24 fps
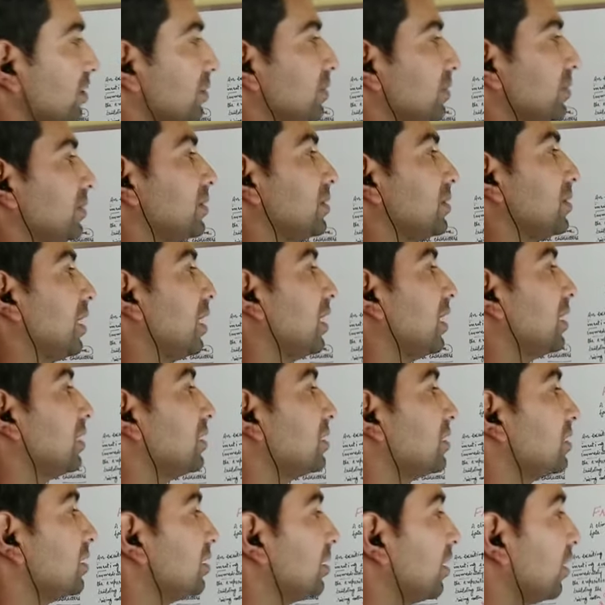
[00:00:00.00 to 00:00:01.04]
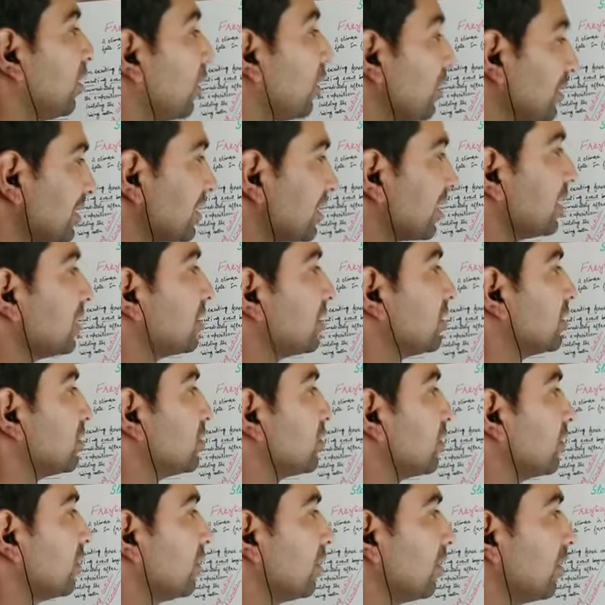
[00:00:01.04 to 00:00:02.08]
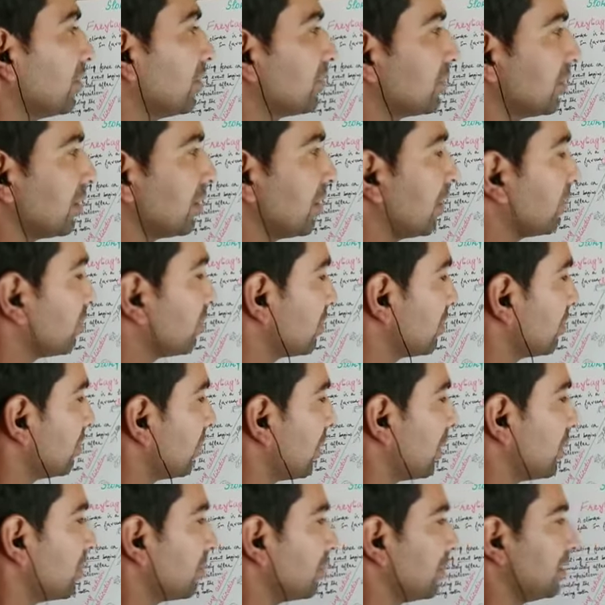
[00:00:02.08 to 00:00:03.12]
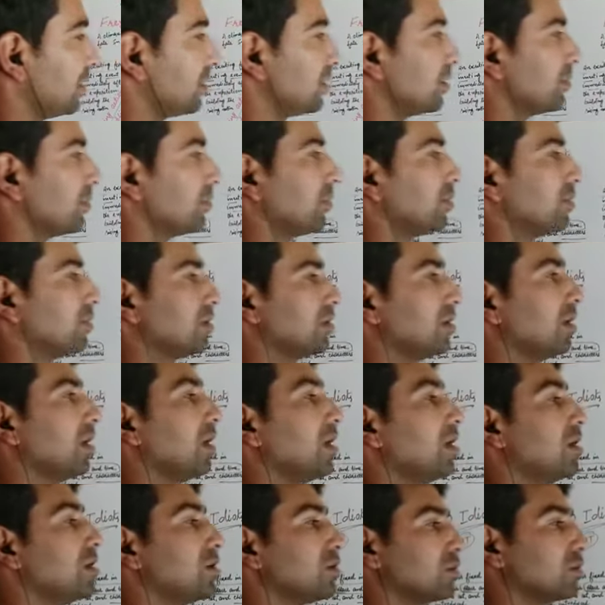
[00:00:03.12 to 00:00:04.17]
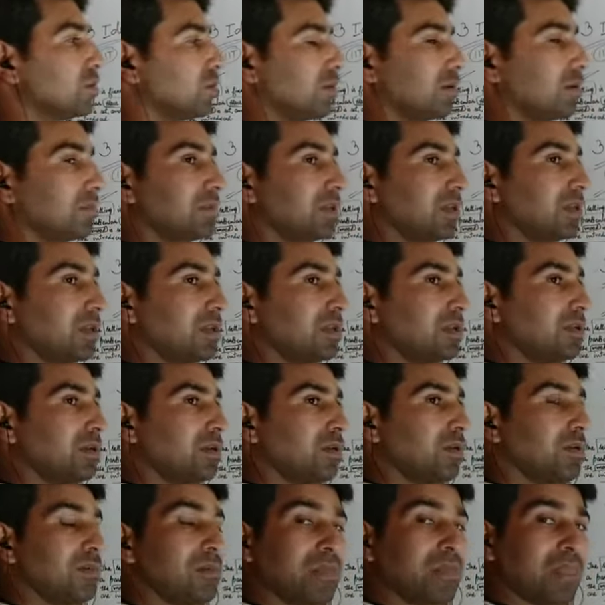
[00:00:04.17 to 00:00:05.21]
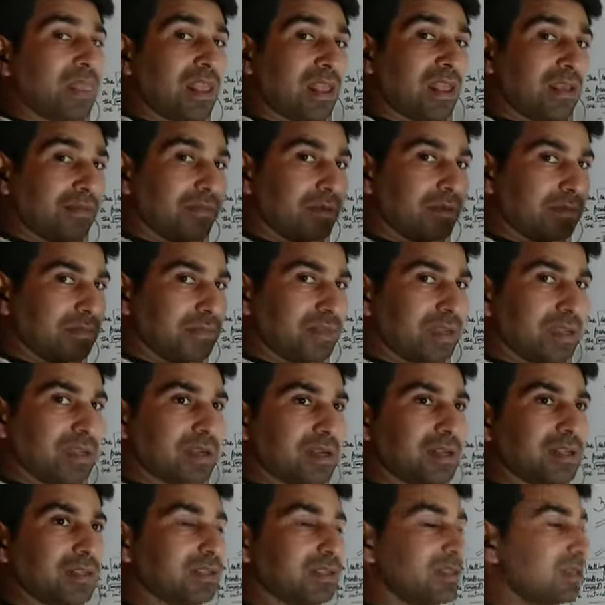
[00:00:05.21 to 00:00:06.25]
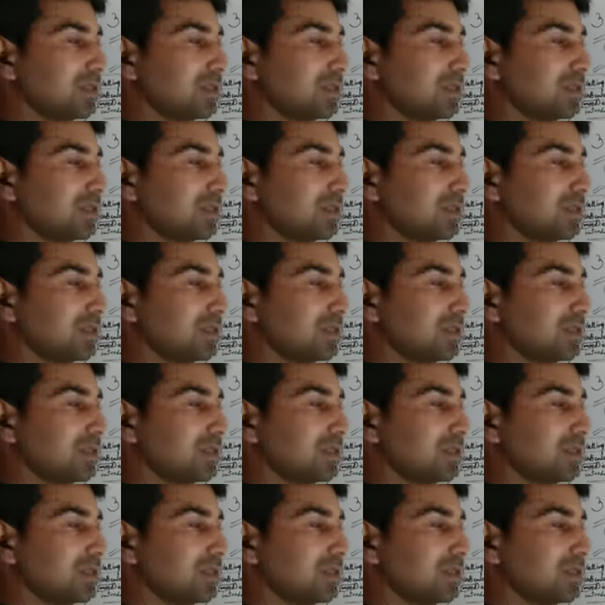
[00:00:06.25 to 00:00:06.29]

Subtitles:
hostility, of the counterpart beats upon the soul of the hero. From there, it